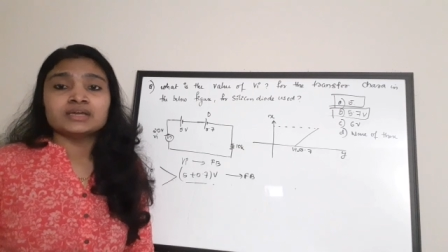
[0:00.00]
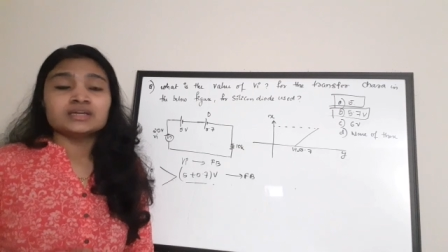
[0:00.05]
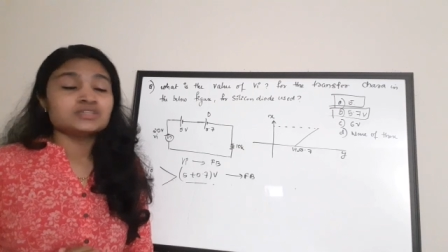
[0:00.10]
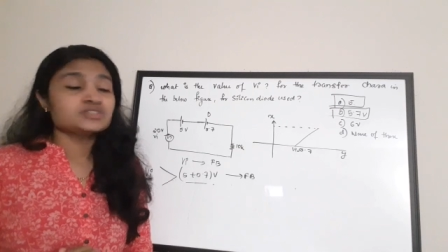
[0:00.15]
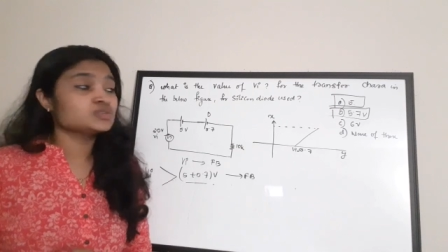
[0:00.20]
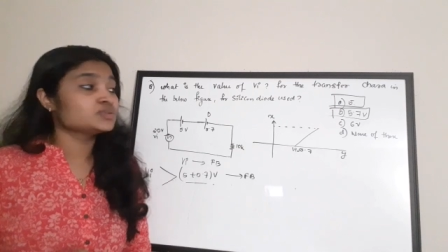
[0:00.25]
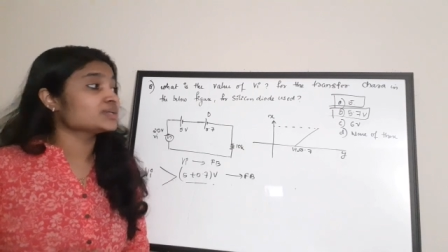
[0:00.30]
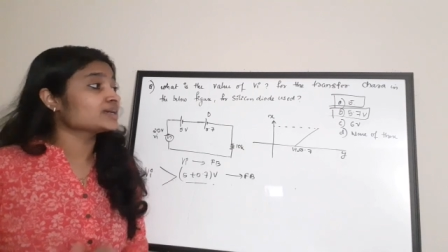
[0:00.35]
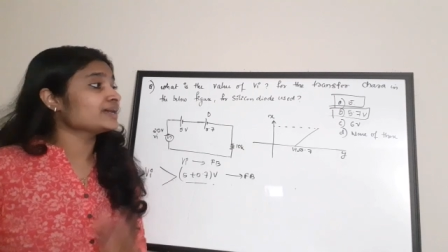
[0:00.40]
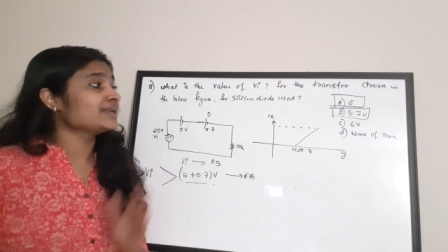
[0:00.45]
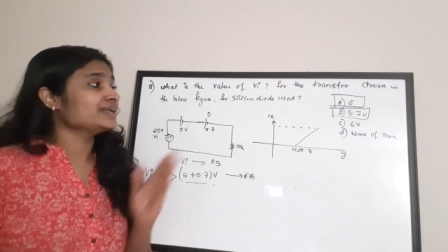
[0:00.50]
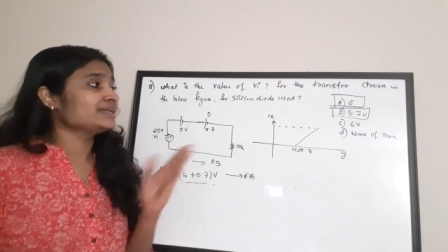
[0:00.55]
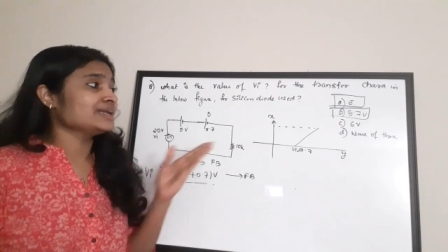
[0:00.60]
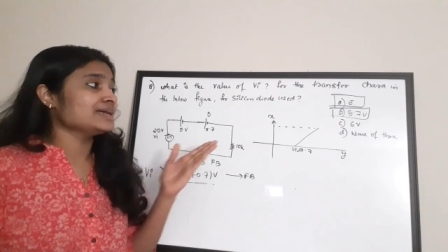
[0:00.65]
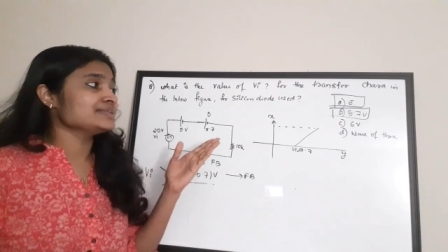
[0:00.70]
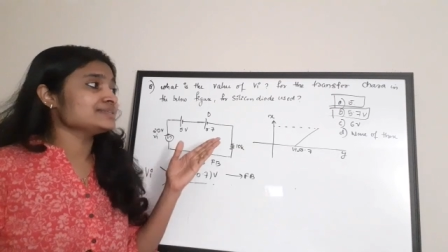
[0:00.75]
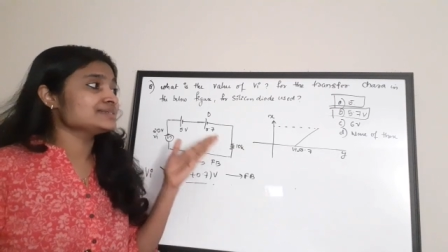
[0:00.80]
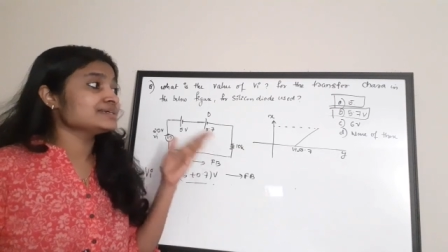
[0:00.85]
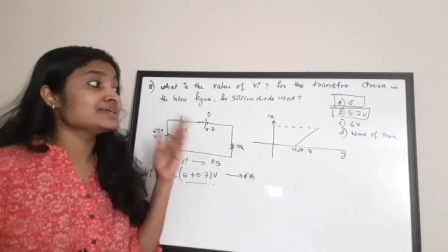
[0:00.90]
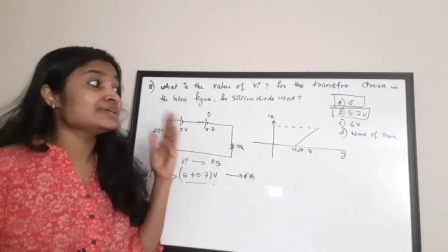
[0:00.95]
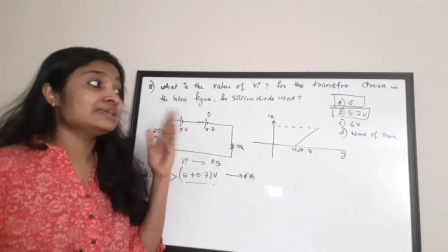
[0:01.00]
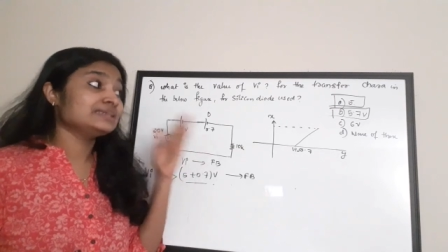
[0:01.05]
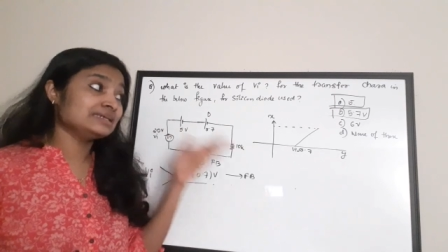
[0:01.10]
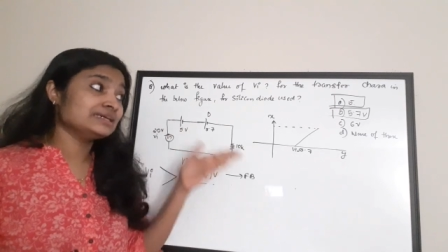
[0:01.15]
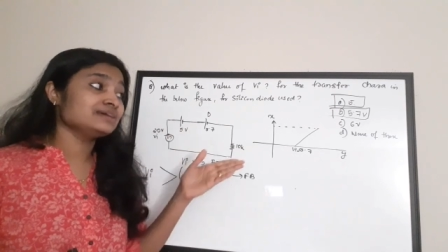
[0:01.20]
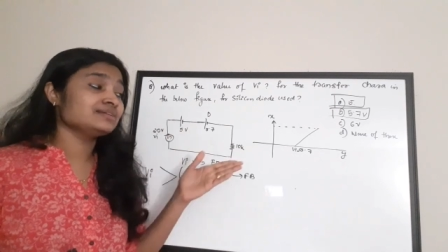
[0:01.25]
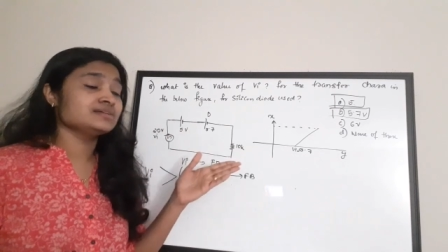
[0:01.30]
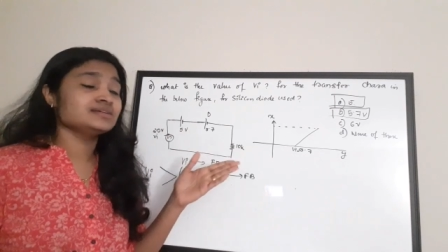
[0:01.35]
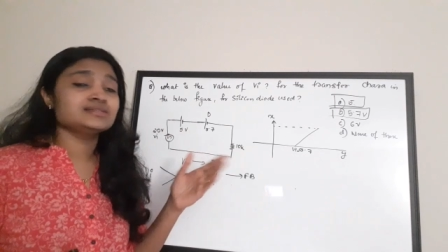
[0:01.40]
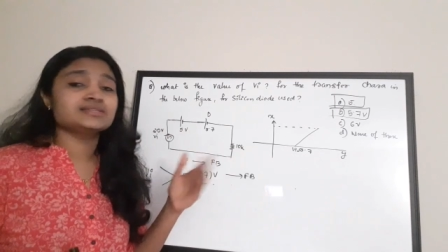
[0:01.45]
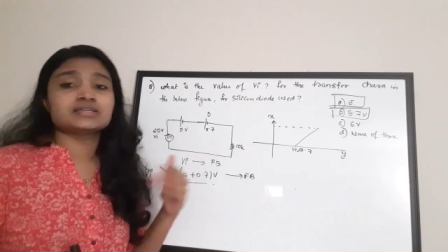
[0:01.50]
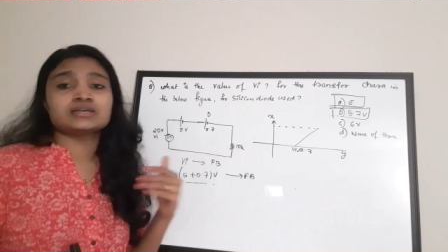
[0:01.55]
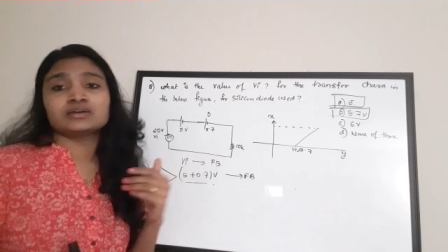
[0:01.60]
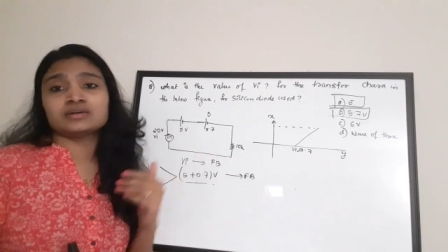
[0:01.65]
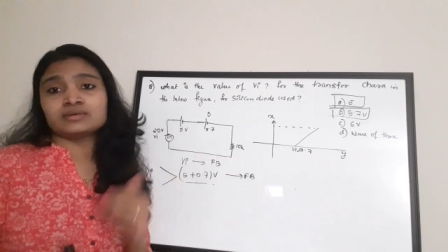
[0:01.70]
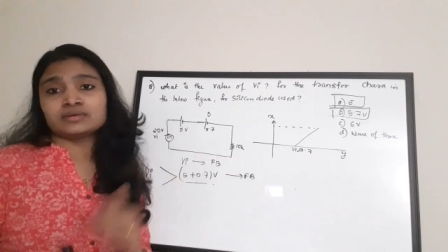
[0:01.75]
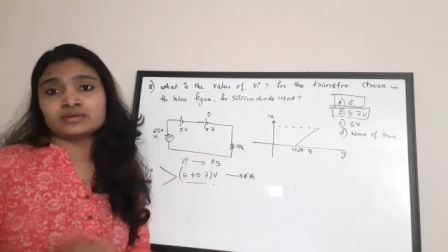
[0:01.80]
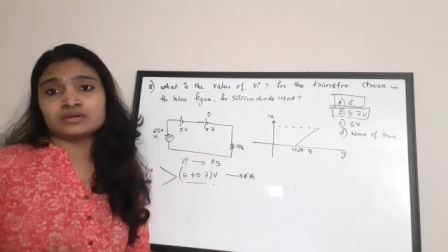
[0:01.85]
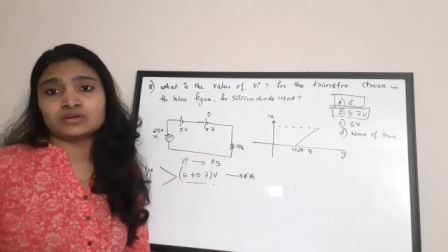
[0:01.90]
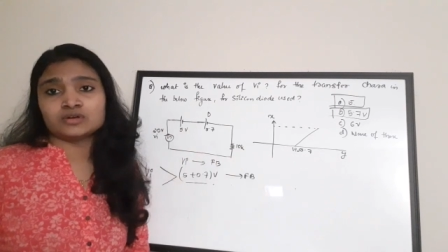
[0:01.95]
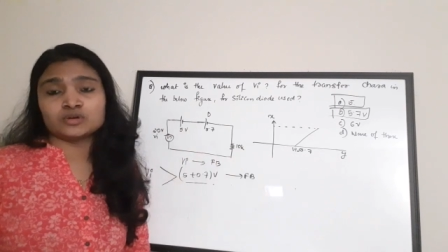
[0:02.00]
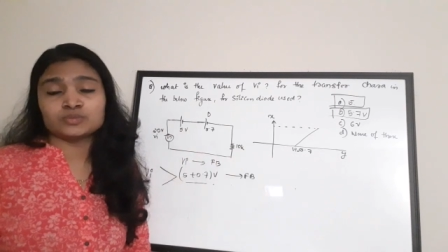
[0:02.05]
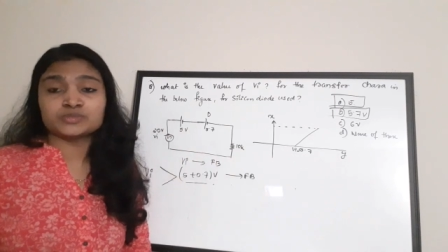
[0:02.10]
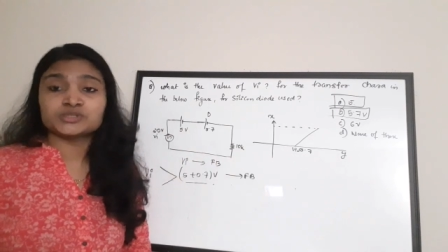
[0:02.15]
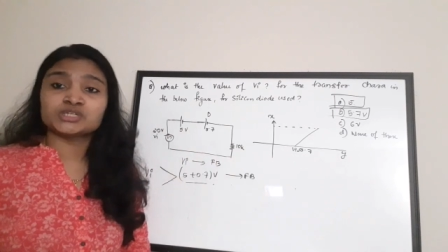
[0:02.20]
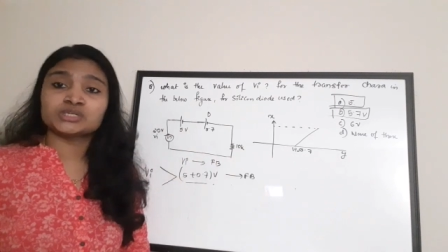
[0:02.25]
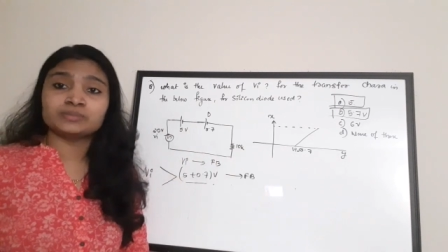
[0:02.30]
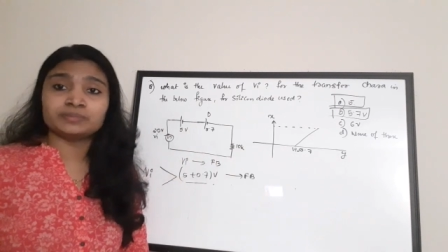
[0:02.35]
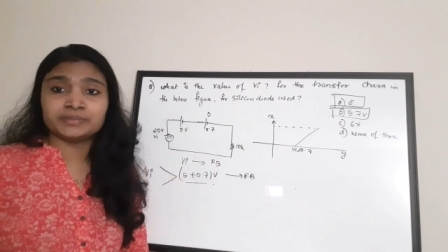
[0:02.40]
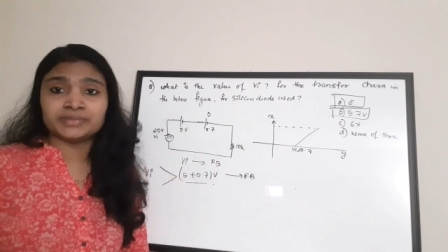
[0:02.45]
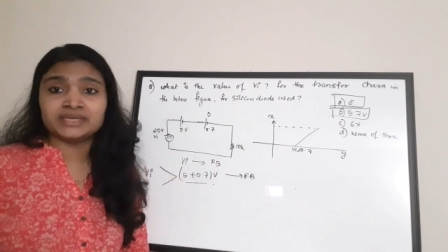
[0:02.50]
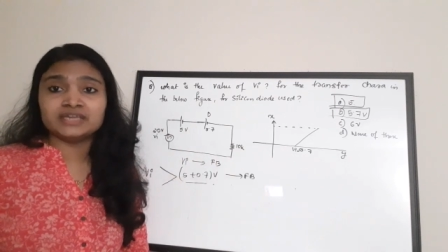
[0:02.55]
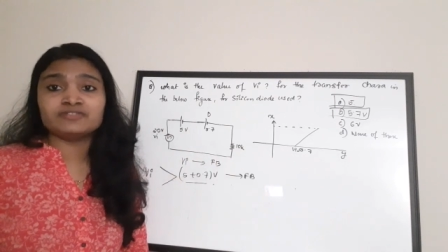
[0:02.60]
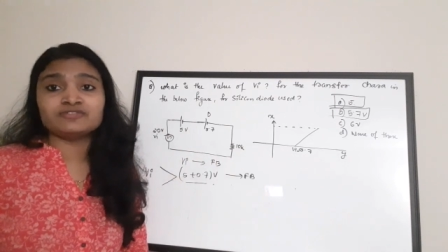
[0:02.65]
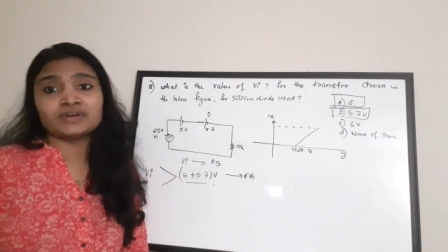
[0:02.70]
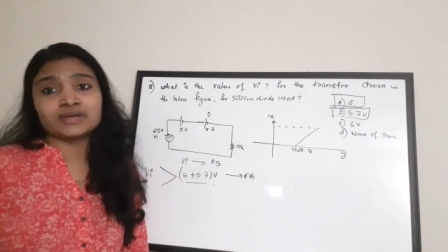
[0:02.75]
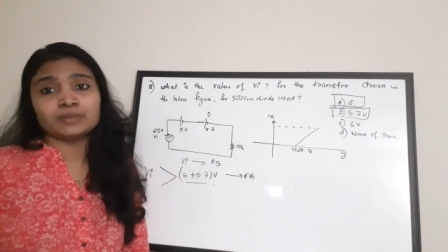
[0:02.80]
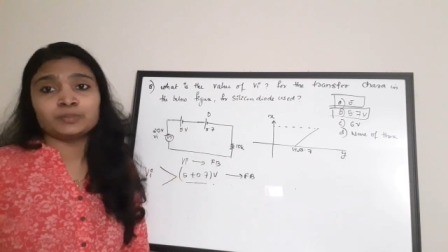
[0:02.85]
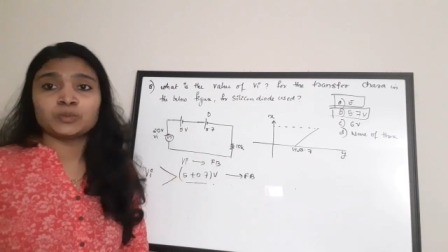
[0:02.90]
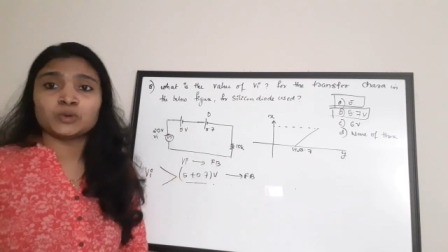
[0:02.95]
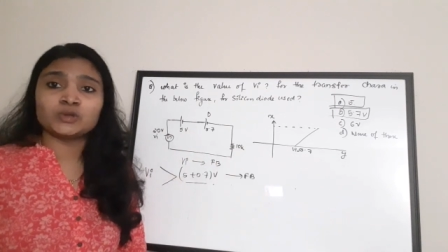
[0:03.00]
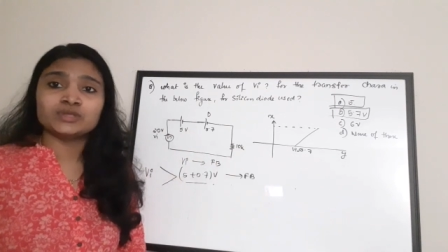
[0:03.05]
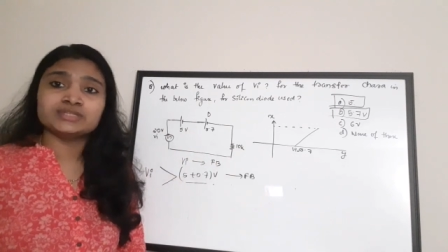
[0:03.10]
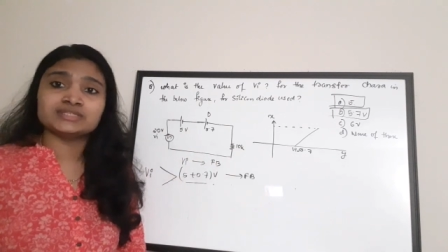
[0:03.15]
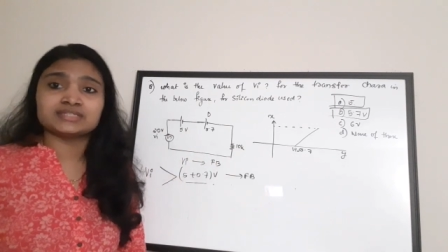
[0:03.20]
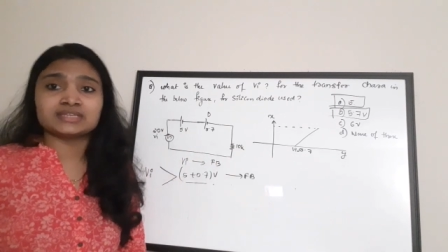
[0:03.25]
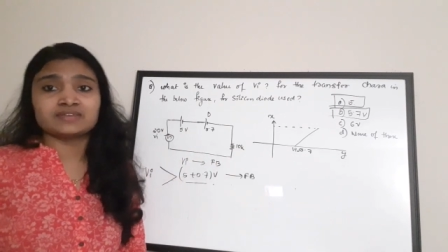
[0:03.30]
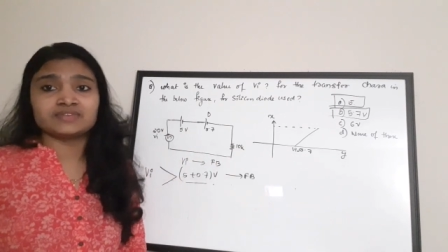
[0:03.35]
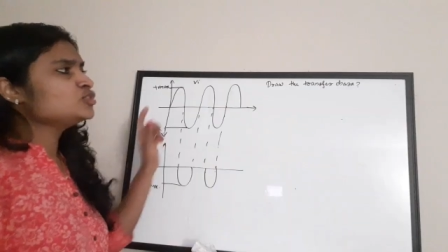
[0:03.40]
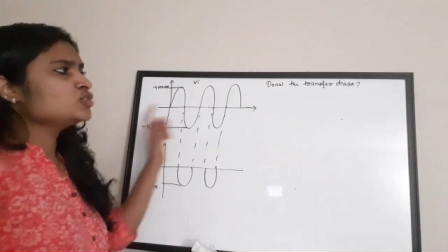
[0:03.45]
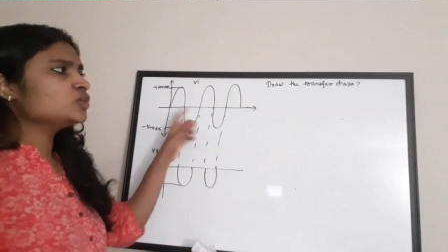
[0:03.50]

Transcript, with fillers: So the correct answer here is option B 5.7.